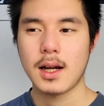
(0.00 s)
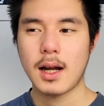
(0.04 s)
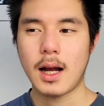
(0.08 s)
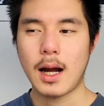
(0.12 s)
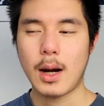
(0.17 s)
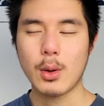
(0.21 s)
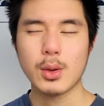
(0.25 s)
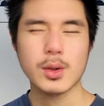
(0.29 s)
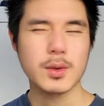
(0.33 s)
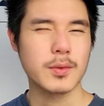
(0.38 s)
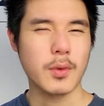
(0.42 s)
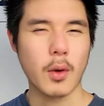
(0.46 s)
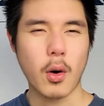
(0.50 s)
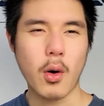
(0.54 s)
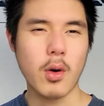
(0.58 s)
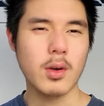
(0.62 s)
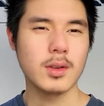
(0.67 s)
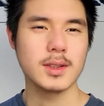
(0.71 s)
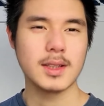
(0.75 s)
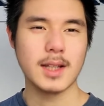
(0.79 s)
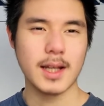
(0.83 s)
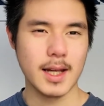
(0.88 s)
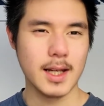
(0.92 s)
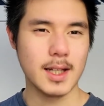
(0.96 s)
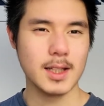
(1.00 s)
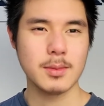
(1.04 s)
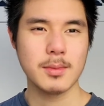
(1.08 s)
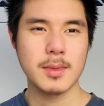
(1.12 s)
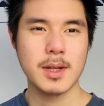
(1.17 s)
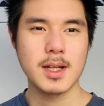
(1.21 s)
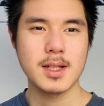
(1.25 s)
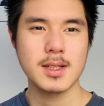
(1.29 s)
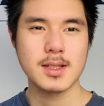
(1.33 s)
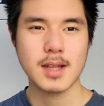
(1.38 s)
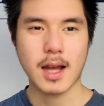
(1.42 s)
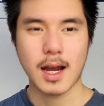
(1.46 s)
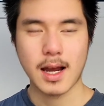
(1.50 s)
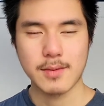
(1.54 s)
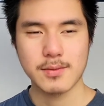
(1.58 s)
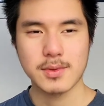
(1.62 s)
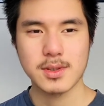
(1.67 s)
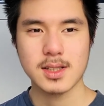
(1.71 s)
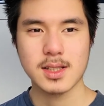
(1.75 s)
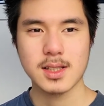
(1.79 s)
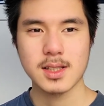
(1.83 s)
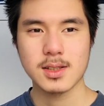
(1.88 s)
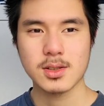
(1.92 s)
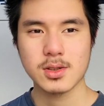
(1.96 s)
out of all the animes I've
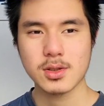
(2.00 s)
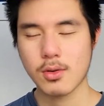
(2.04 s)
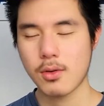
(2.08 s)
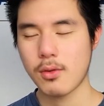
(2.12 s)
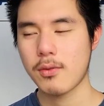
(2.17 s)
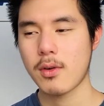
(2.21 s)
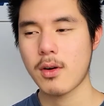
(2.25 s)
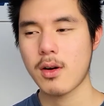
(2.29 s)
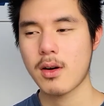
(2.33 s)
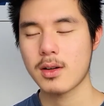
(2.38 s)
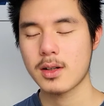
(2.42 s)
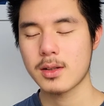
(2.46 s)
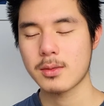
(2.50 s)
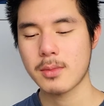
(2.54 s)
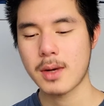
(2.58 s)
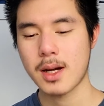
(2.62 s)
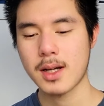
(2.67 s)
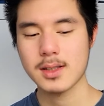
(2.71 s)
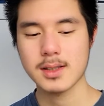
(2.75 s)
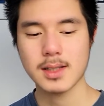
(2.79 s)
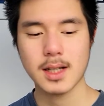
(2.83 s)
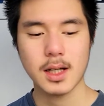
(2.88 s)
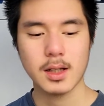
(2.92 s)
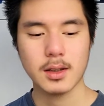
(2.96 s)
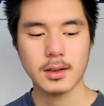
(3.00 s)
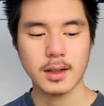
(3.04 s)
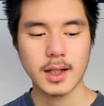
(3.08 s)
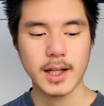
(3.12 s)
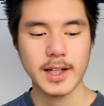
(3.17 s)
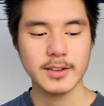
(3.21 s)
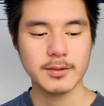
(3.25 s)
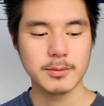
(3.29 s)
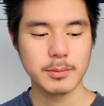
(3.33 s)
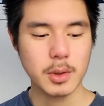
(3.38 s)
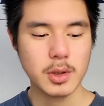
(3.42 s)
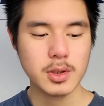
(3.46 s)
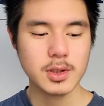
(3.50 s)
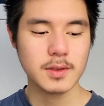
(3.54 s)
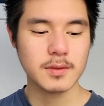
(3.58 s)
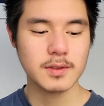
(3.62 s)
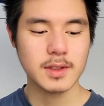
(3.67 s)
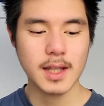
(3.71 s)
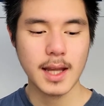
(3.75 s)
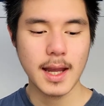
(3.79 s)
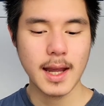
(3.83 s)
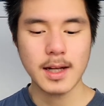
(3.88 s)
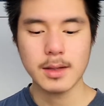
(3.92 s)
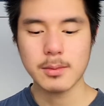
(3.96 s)
seen so far in my entire life, most of
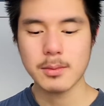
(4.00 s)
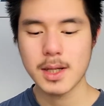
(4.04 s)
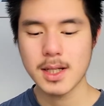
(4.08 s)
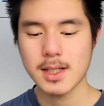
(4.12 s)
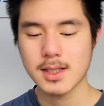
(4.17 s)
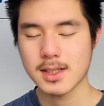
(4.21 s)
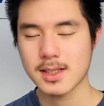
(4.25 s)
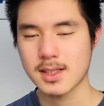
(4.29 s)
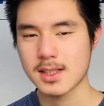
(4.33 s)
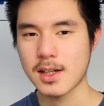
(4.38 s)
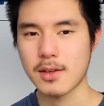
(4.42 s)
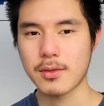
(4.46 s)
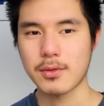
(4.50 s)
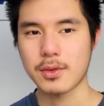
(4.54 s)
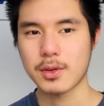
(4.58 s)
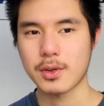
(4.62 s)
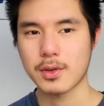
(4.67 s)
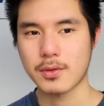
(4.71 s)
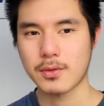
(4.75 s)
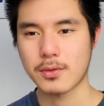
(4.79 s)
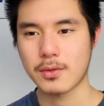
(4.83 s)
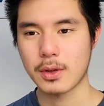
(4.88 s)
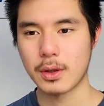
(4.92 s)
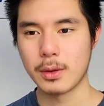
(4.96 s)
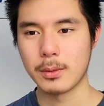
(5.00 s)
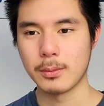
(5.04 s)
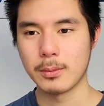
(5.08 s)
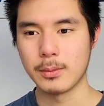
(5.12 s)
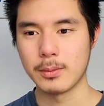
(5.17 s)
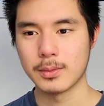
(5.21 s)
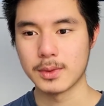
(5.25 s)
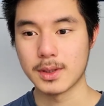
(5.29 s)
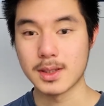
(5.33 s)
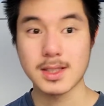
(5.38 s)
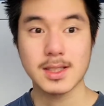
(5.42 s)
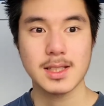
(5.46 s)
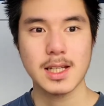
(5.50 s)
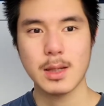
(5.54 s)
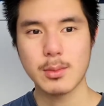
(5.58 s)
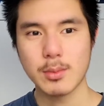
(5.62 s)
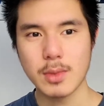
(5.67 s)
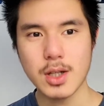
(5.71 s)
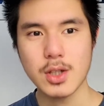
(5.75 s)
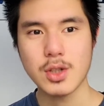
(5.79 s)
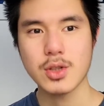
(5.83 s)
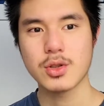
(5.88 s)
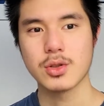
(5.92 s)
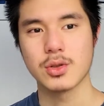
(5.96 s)
the animes suffer from the same
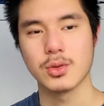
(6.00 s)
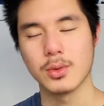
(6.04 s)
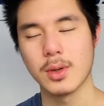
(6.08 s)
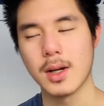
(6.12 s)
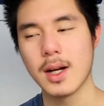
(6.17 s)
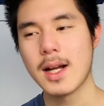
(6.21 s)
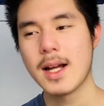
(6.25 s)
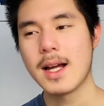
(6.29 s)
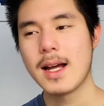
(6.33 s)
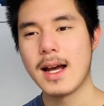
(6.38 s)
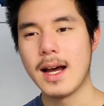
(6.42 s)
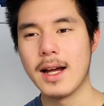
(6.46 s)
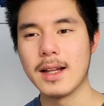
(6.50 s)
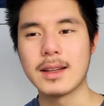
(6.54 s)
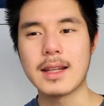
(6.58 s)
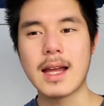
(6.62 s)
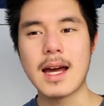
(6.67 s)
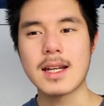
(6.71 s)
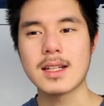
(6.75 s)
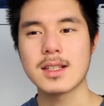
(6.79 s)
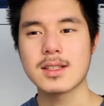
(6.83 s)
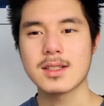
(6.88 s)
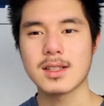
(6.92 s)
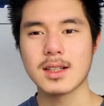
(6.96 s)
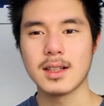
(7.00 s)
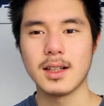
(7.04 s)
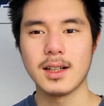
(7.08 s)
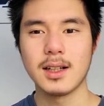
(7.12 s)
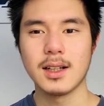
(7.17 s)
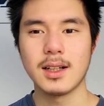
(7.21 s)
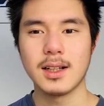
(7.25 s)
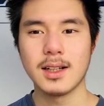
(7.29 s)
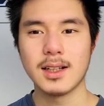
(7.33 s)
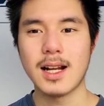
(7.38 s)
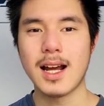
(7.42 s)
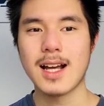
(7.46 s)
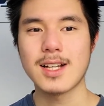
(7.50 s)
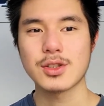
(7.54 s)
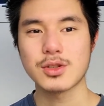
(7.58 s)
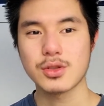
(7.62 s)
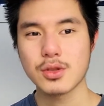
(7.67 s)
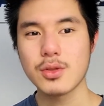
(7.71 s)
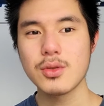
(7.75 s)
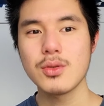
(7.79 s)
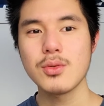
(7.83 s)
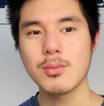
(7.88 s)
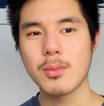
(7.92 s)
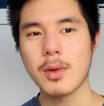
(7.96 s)
issue, and that is it has
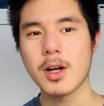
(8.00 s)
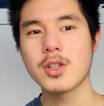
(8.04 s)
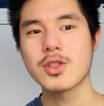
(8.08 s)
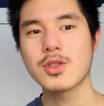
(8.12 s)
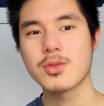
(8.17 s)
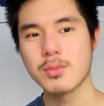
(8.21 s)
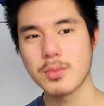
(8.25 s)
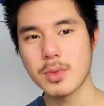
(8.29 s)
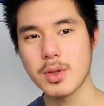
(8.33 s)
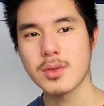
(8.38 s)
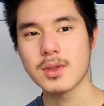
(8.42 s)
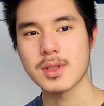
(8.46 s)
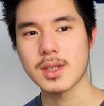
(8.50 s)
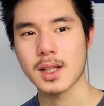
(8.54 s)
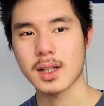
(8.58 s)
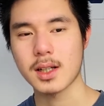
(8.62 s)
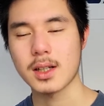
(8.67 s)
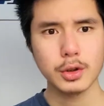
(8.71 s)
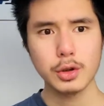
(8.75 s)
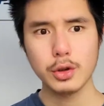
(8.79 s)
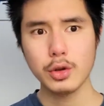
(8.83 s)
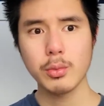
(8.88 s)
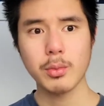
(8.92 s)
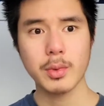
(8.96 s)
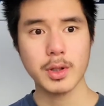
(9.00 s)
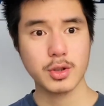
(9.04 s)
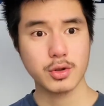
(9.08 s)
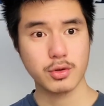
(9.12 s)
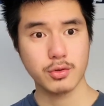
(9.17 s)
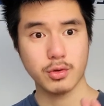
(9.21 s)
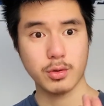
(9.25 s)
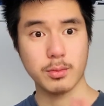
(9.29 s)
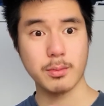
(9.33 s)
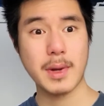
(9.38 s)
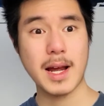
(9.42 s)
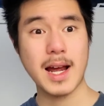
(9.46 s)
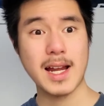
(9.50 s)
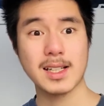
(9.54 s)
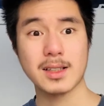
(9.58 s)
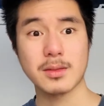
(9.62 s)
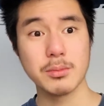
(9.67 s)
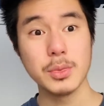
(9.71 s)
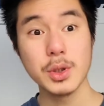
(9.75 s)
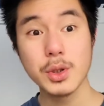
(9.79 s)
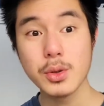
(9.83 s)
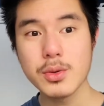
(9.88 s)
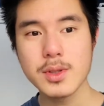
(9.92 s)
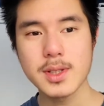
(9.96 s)
too much music, too much dramatic
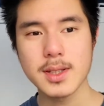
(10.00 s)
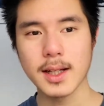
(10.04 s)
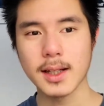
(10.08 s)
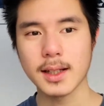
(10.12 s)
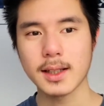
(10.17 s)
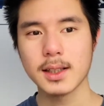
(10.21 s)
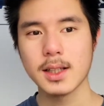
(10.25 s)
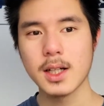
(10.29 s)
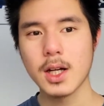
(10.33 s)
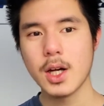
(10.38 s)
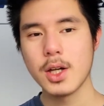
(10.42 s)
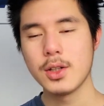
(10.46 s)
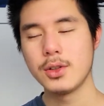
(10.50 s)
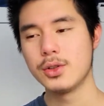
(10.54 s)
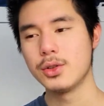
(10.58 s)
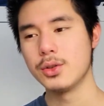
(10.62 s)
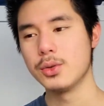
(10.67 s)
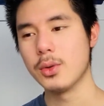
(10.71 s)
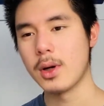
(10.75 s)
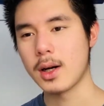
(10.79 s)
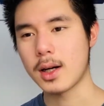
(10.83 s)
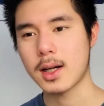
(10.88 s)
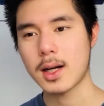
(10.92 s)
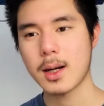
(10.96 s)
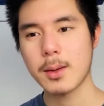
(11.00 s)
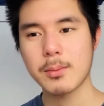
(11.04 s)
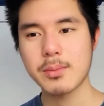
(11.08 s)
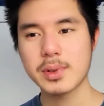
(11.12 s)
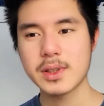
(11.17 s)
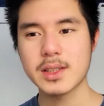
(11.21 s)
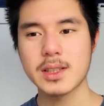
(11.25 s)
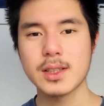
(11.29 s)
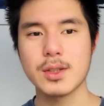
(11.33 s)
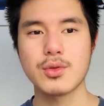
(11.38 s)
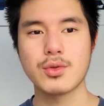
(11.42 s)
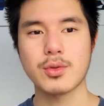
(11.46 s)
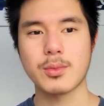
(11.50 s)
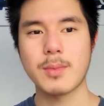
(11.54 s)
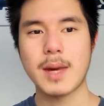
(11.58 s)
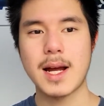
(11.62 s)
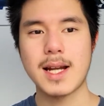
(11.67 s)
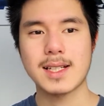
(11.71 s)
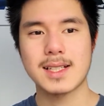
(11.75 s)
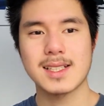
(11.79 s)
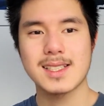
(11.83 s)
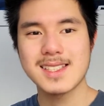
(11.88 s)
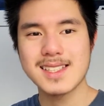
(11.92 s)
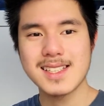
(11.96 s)
music to accompany
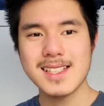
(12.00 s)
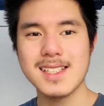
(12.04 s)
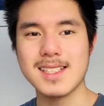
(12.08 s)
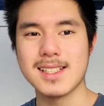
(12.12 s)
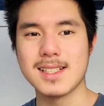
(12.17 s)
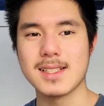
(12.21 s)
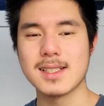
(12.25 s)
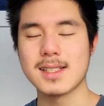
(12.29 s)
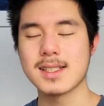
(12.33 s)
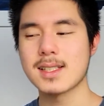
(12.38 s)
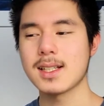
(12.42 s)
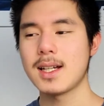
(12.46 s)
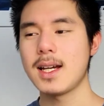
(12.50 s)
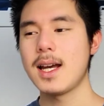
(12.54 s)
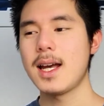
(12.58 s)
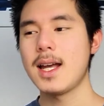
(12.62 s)
dramatic scenes.